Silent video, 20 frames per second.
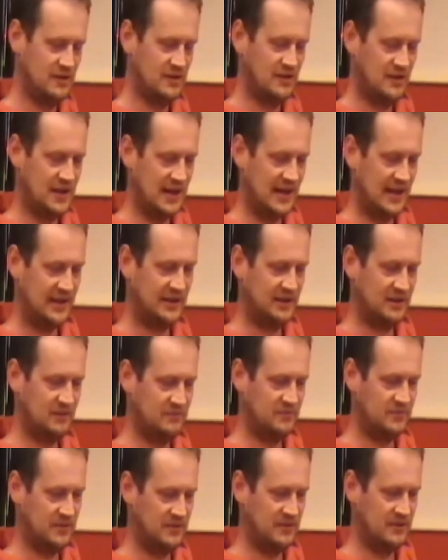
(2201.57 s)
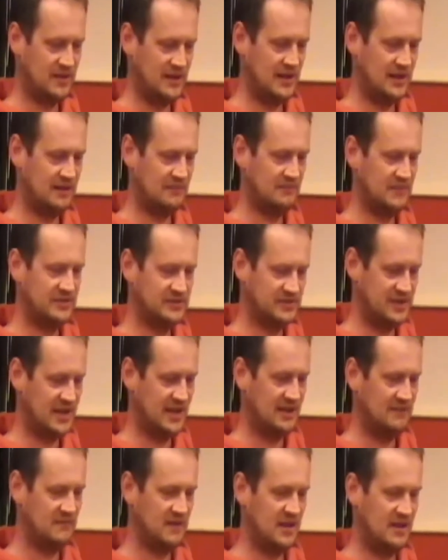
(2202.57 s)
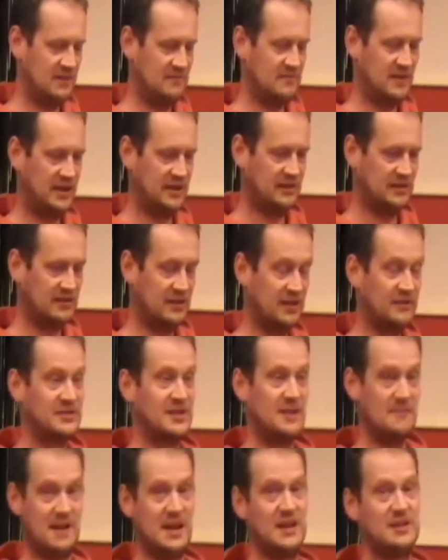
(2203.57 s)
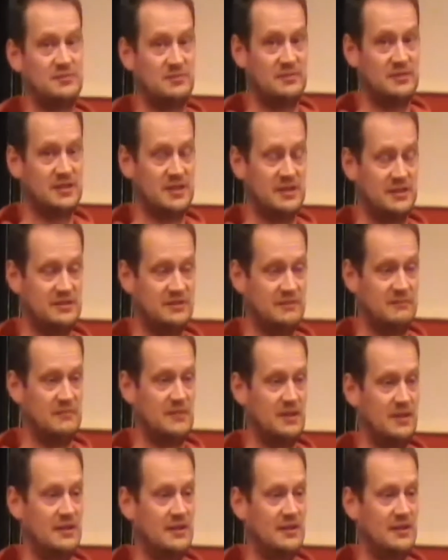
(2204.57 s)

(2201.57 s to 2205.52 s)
had opened my content management system,